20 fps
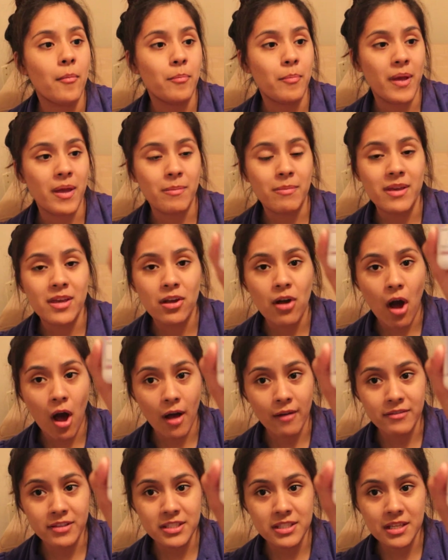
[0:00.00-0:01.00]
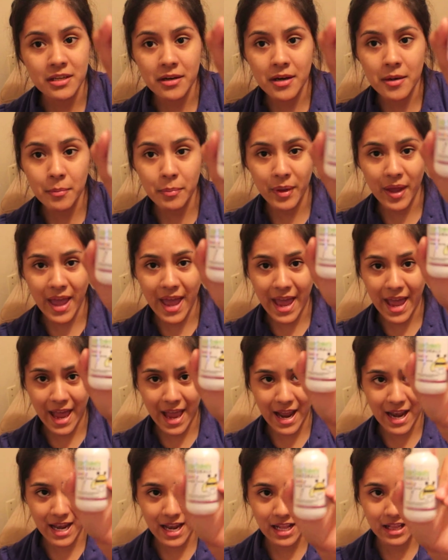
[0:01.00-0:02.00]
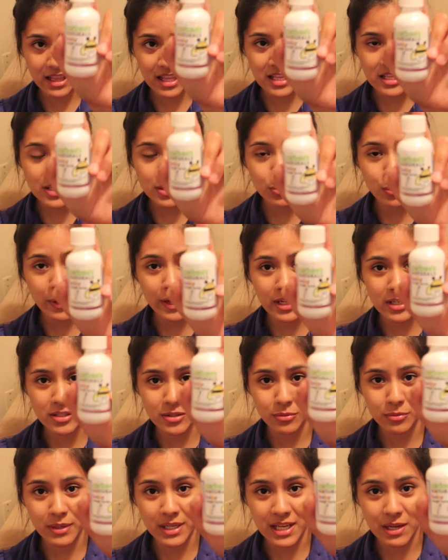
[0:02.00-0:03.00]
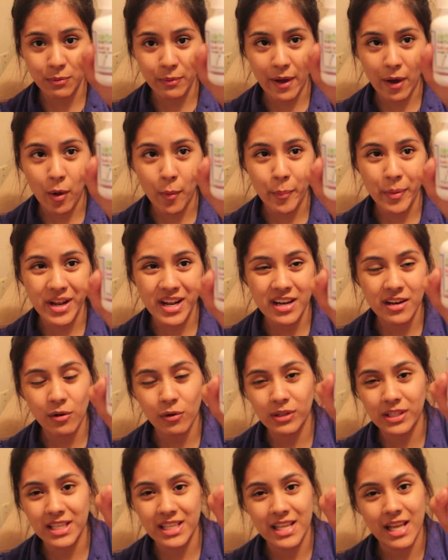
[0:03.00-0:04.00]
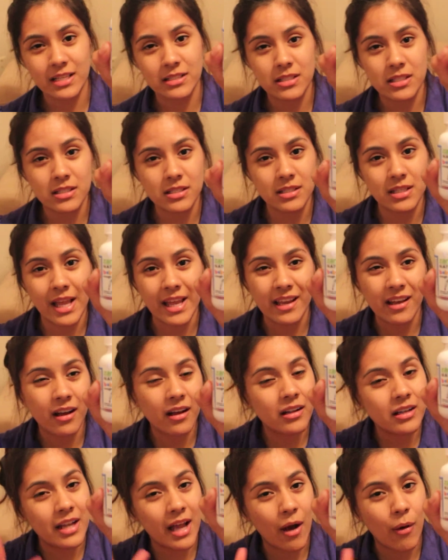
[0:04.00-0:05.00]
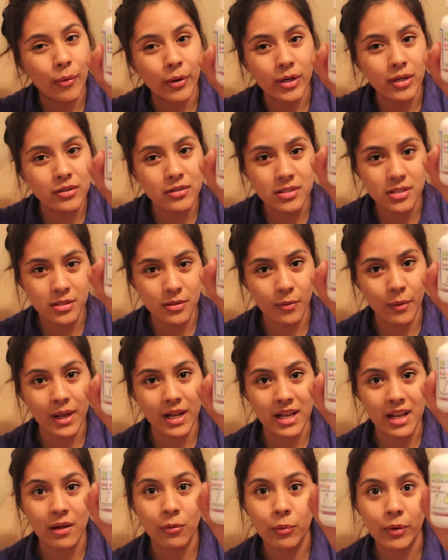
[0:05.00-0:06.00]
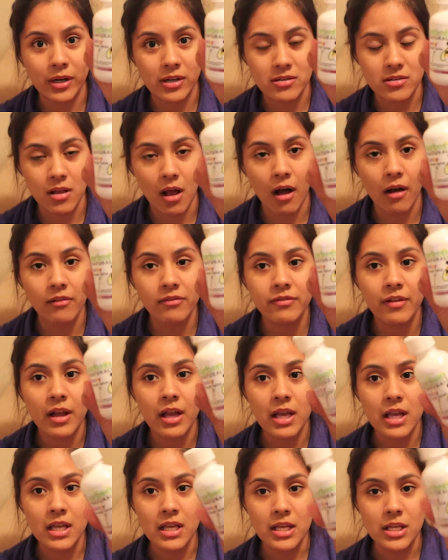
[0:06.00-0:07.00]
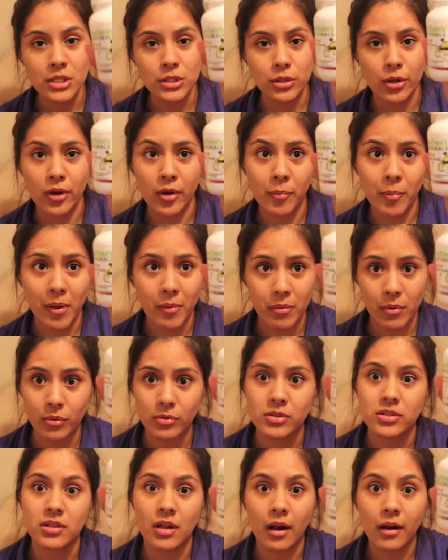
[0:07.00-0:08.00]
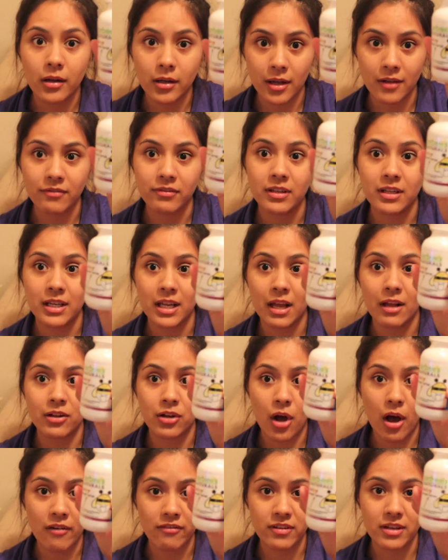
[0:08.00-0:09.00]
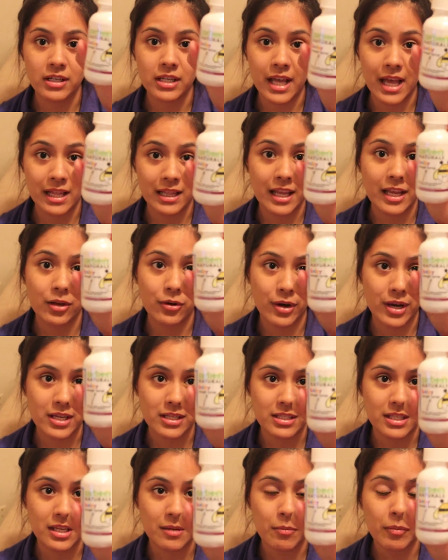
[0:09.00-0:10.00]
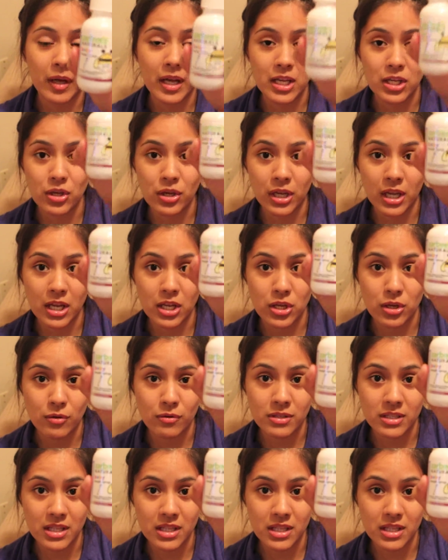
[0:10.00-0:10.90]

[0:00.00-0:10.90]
baby cough syrup, and this works really well, but it only lasts like an hour or two and it wears off. So your baby will start coughing again like crazy. But you can use